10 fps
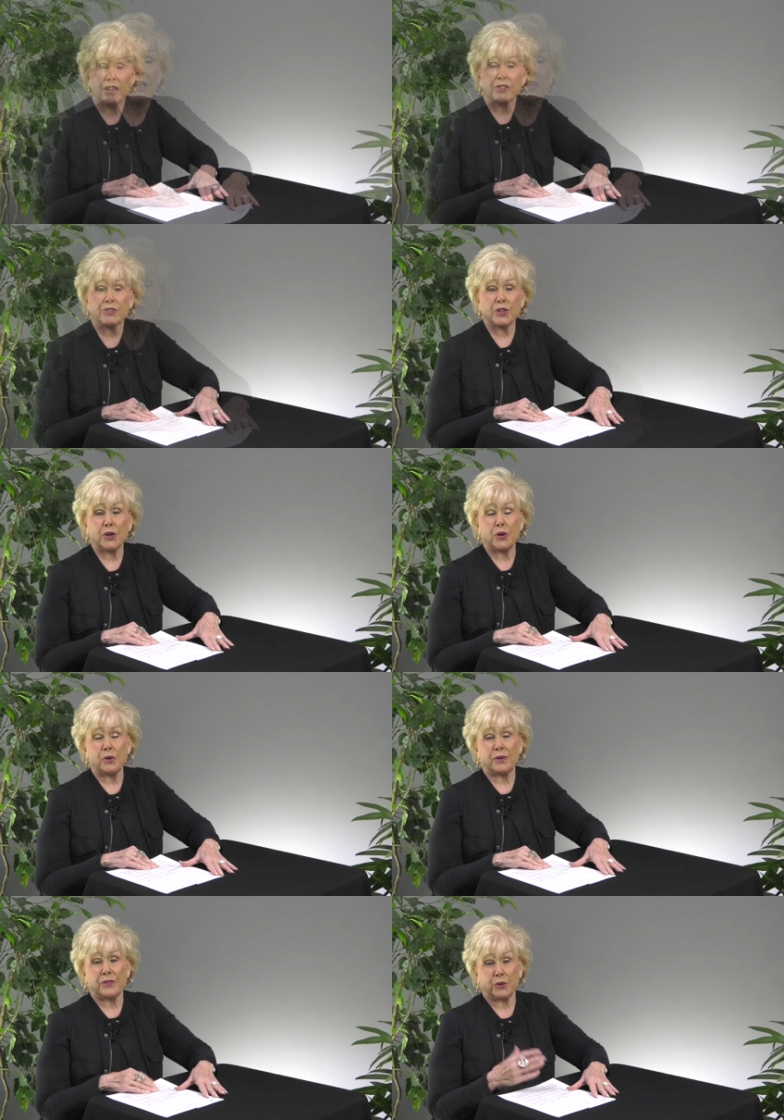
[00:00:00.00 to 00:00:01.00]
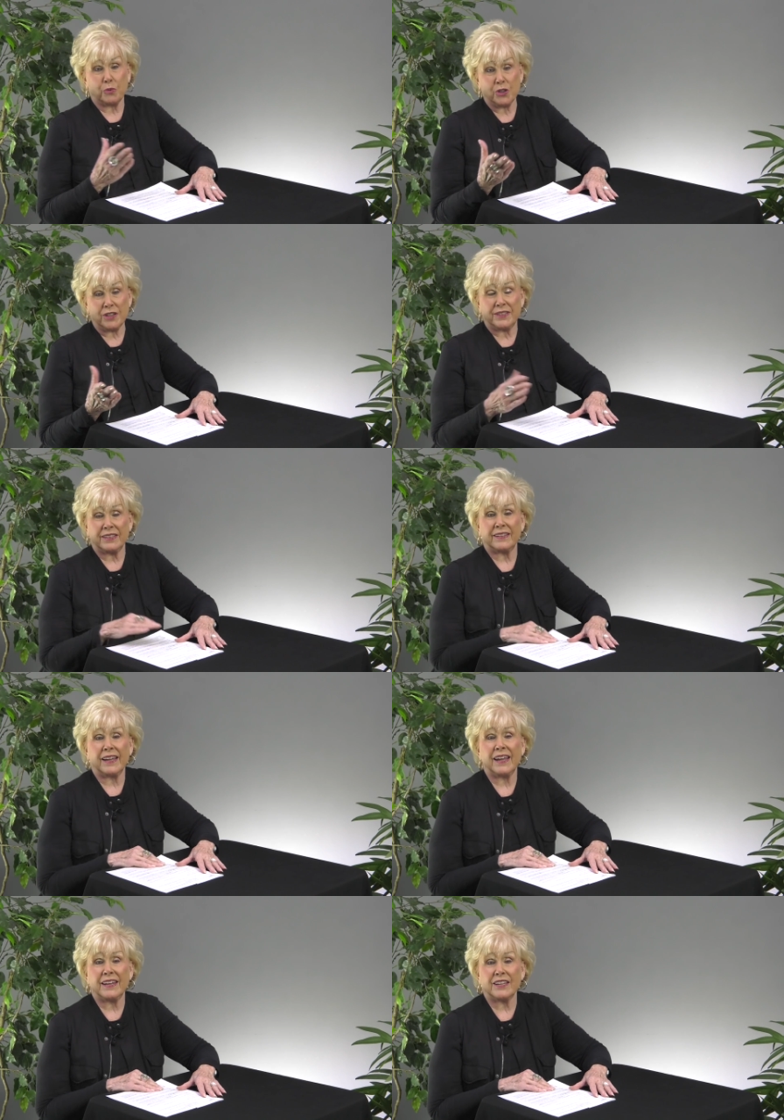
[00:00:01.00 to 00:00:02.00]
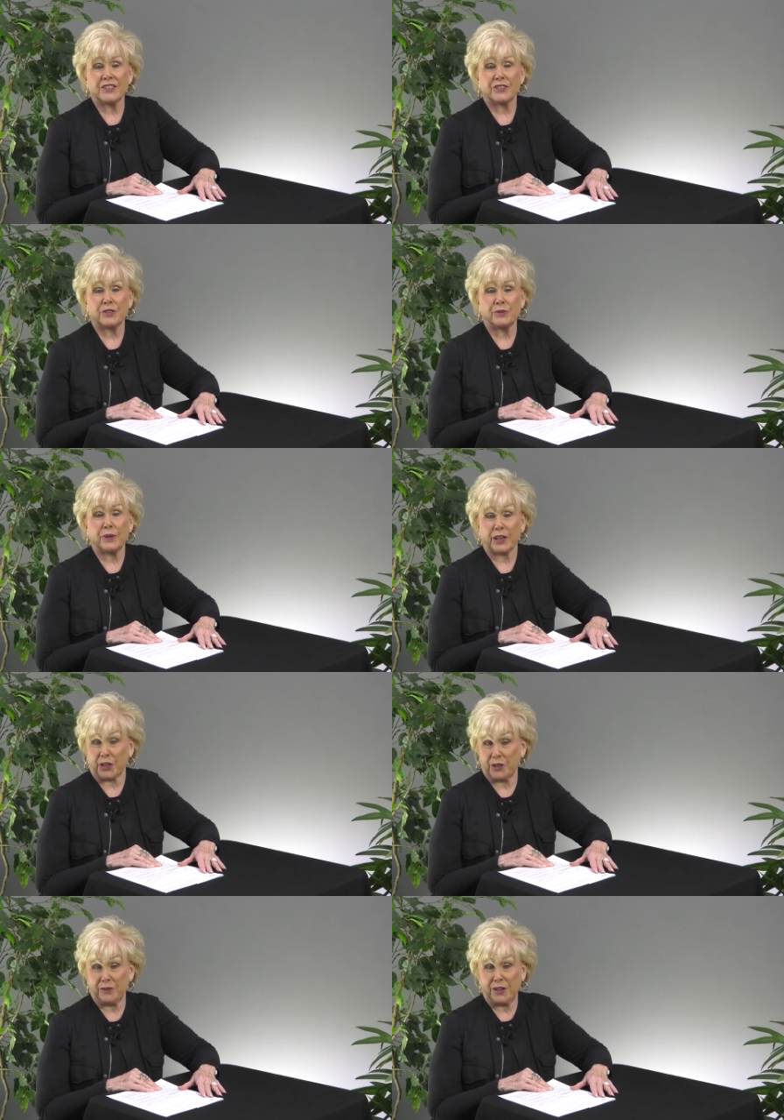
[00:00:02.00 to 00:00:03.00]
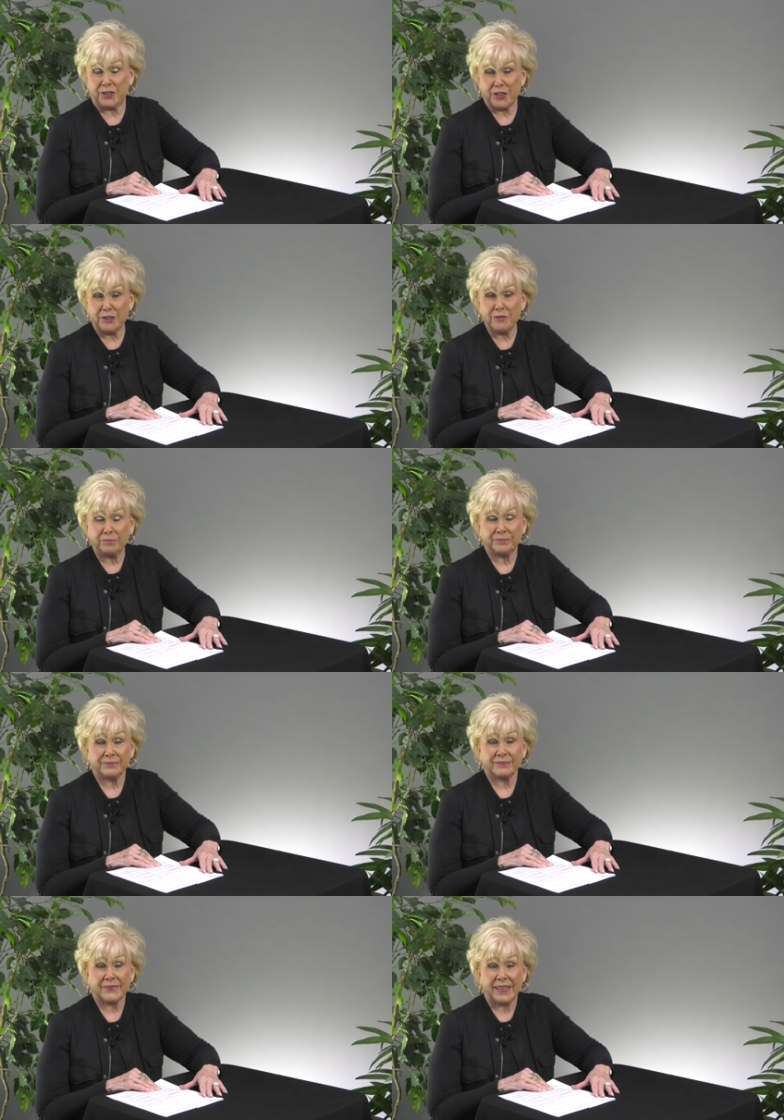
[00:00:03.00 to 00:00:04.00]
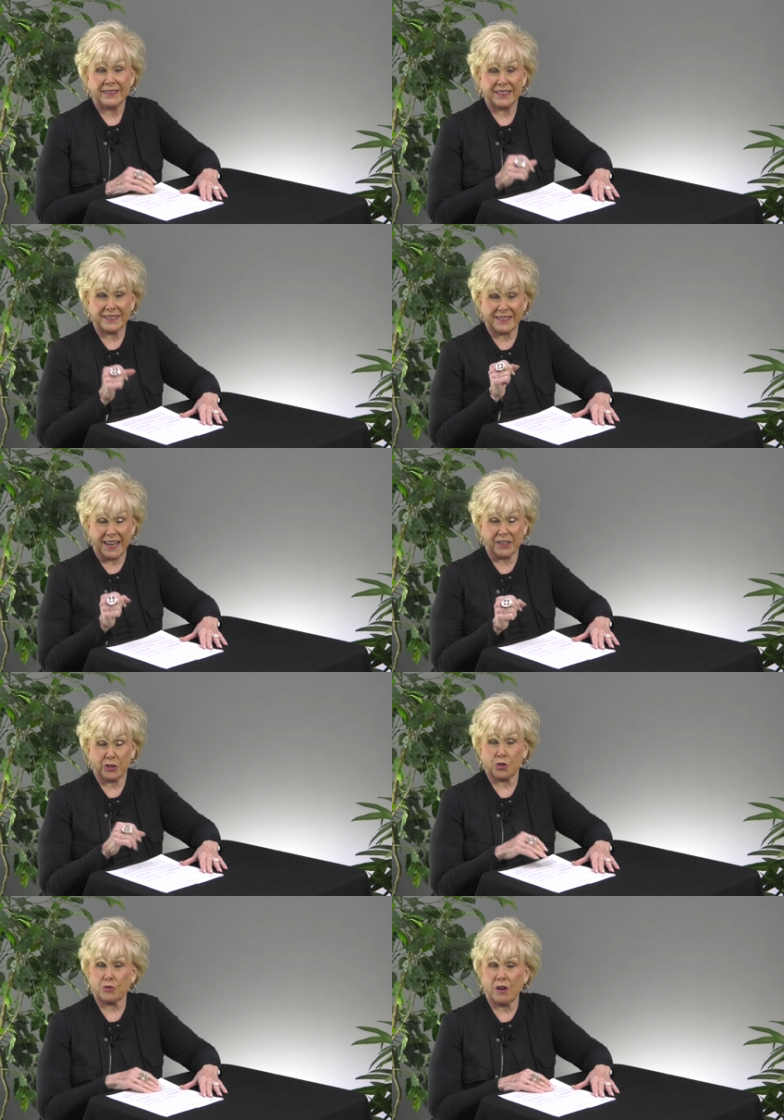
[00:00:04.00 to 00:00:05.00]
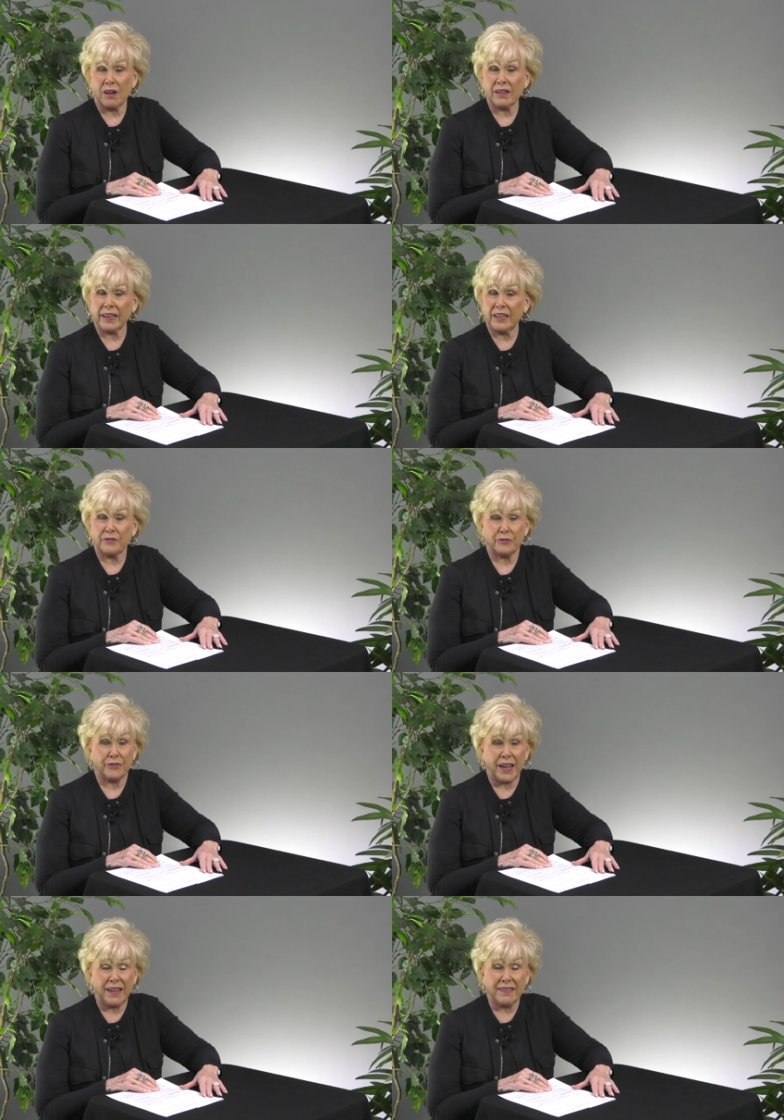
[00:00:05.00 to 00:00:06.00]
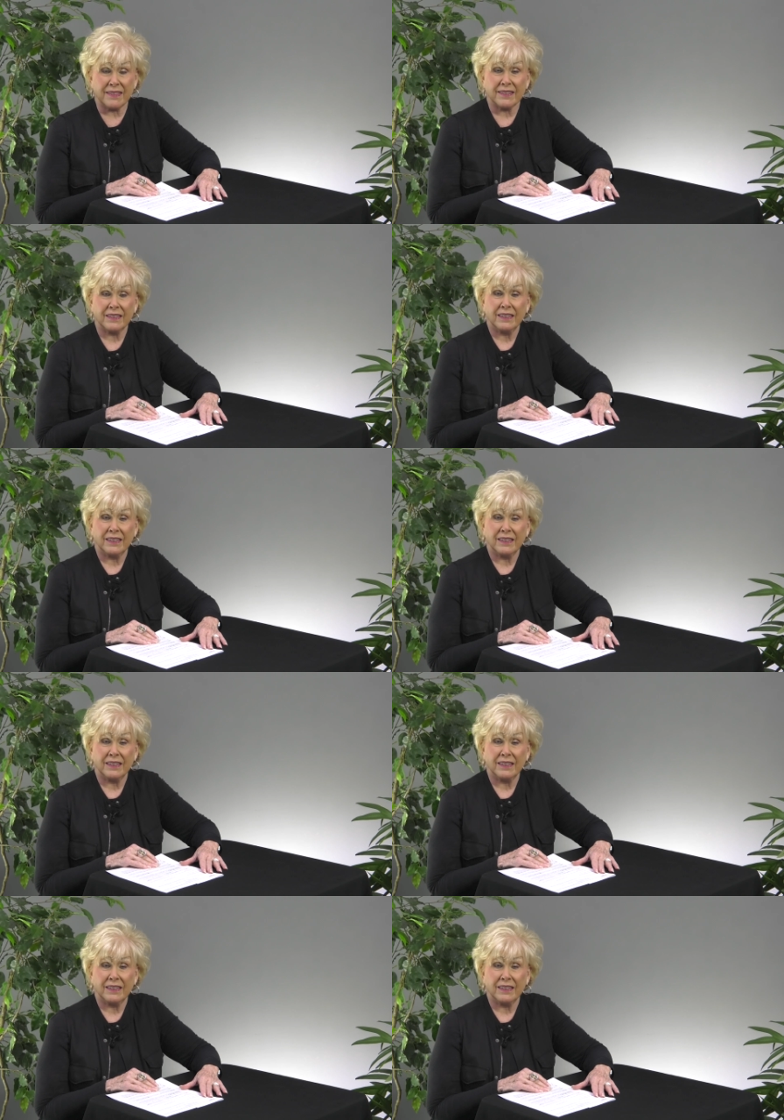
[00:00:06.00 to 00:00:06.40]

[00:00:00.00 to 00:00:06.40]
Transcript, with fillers: So, the word today is to encourage you to stand strong in faith,